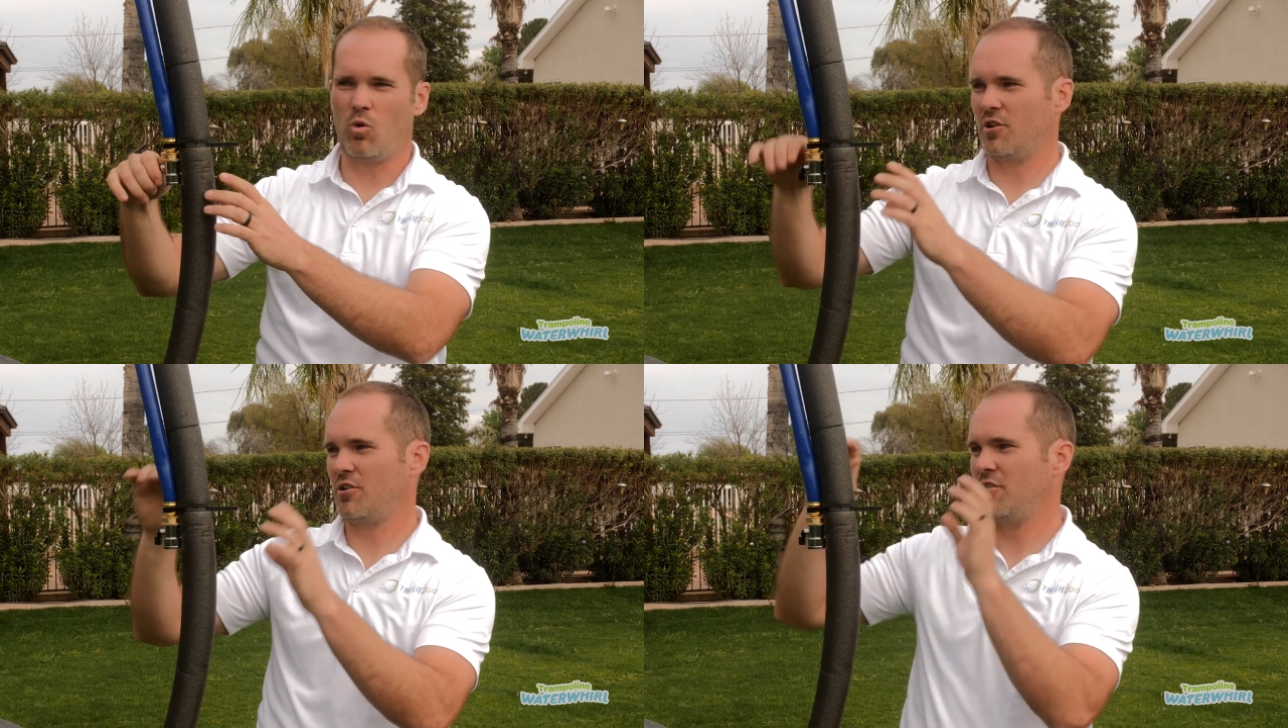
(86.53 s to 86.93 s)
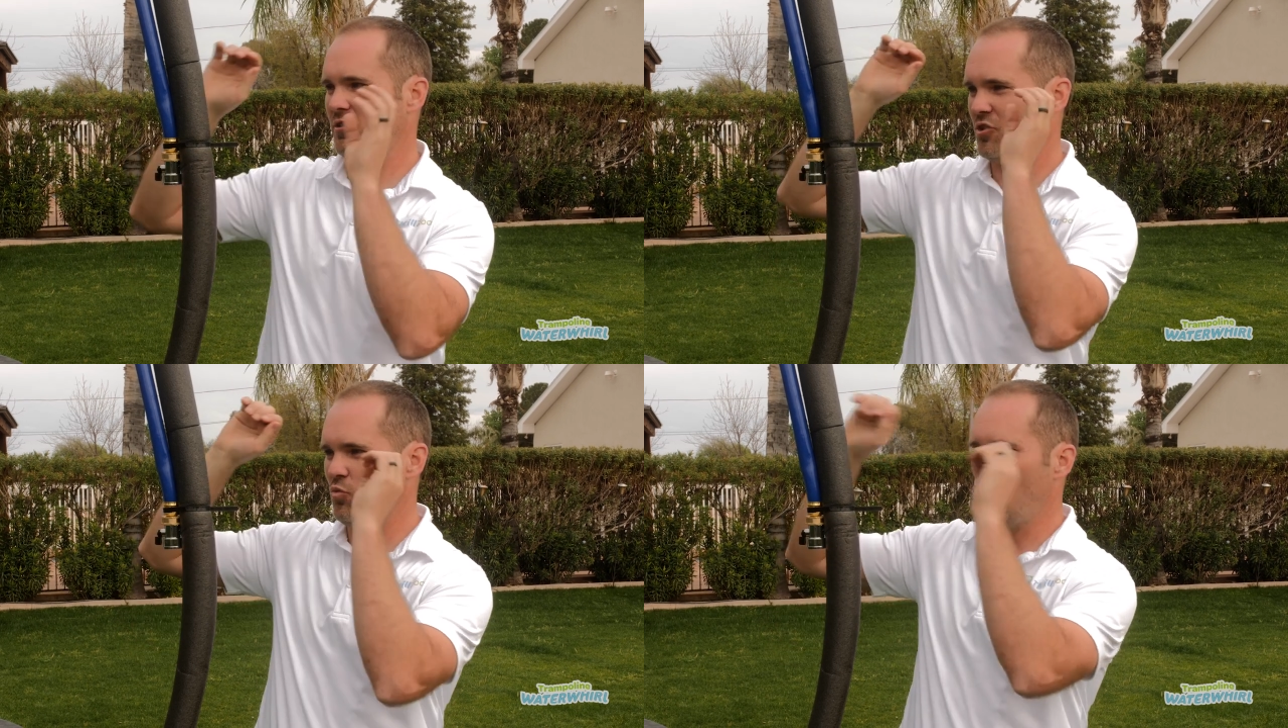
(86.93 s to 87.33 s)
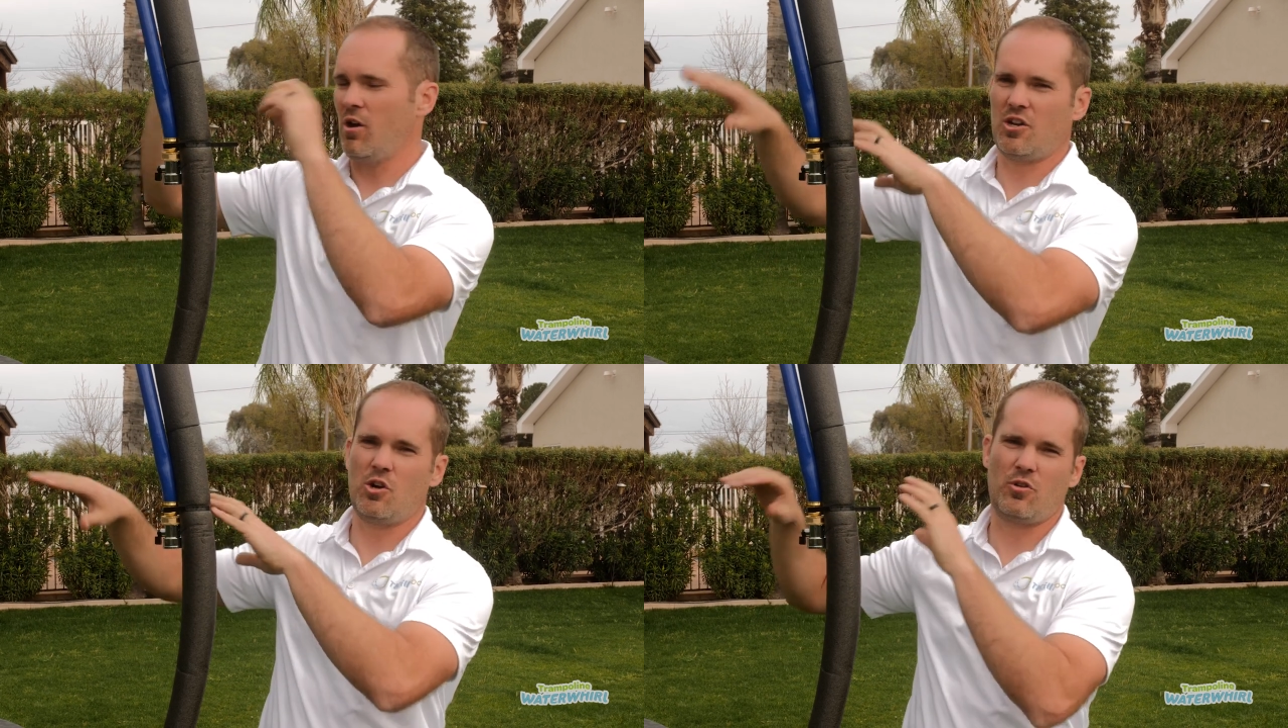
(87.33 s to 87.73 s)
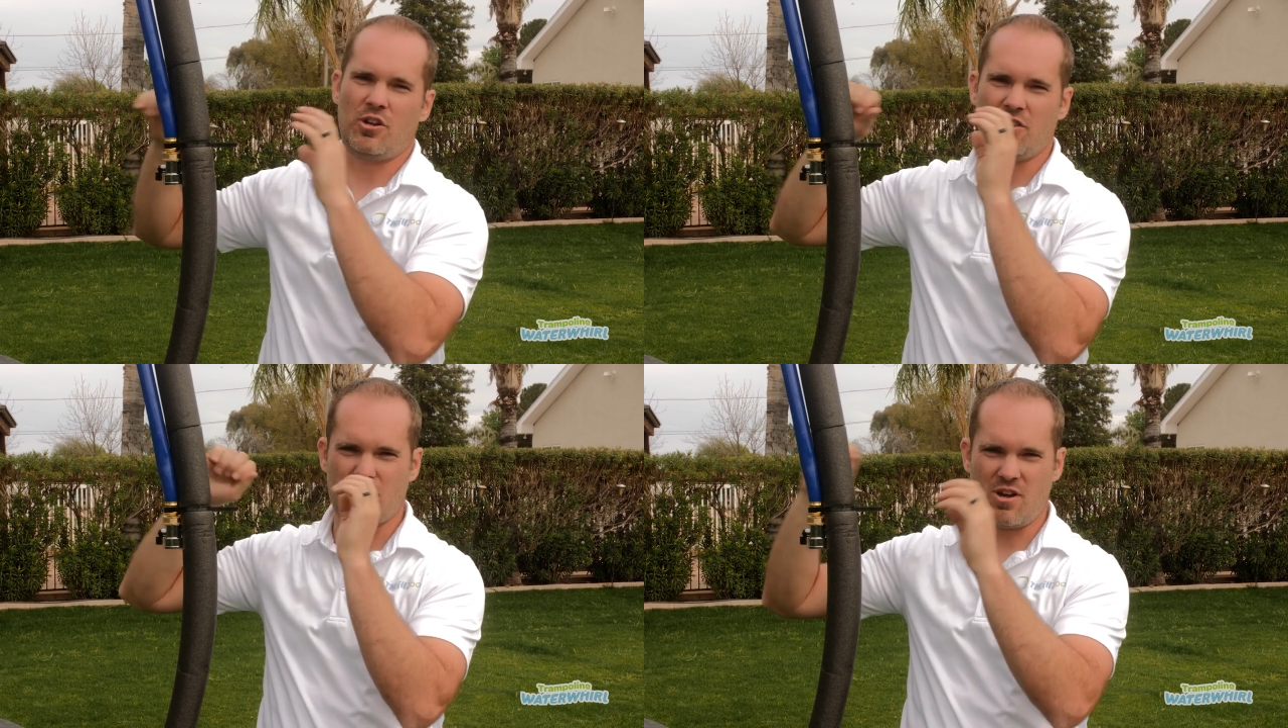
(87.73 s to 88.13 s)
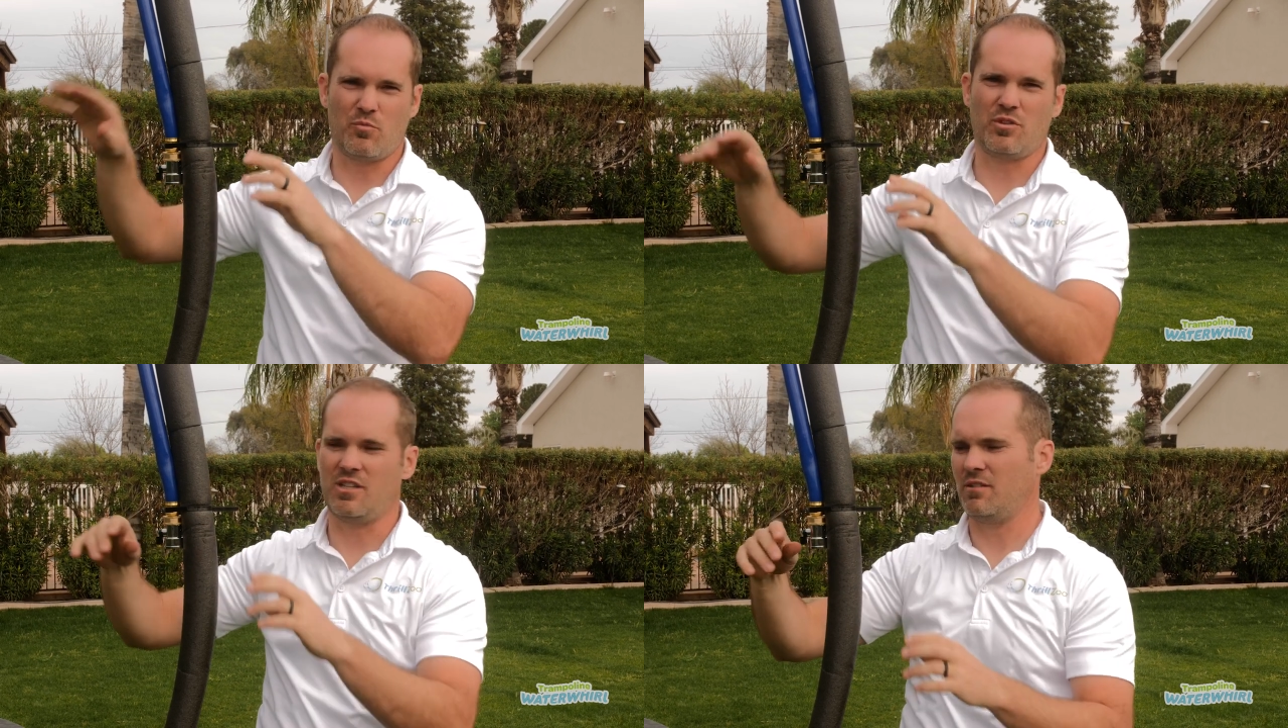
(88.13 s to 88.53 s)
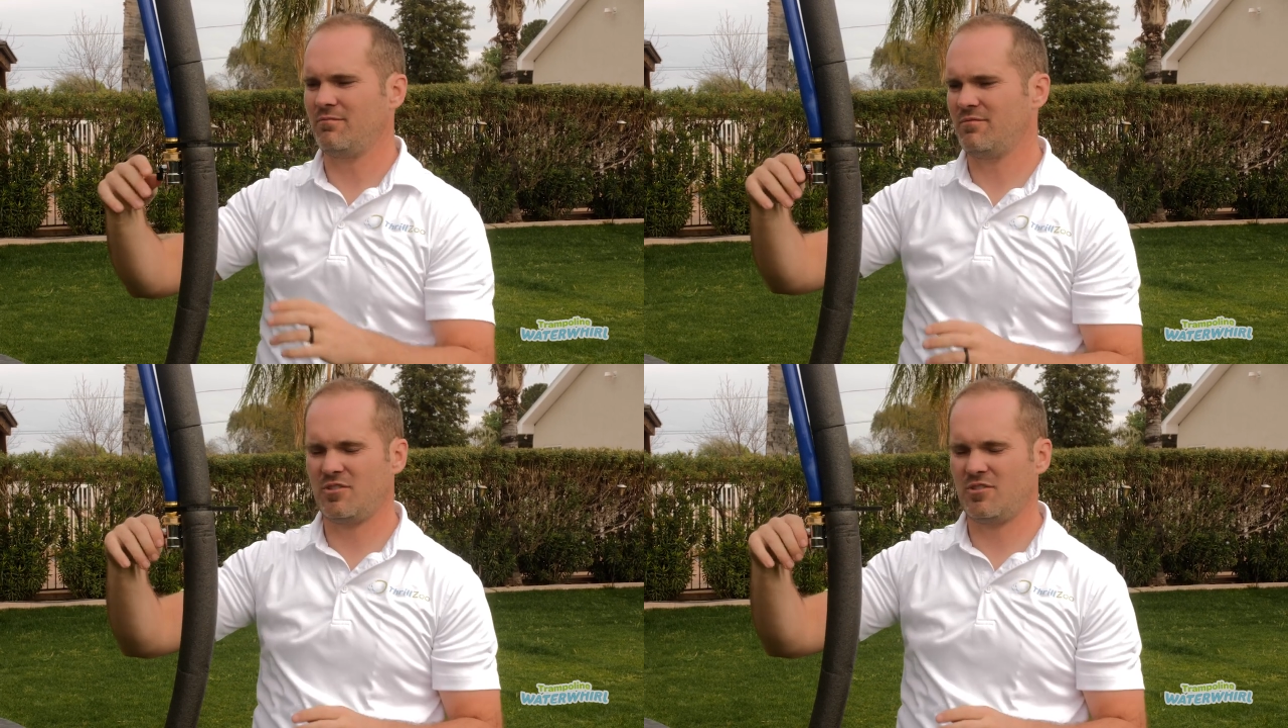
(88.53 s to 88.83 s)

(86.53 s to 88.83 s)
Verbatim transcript: water you want going on the trampoline.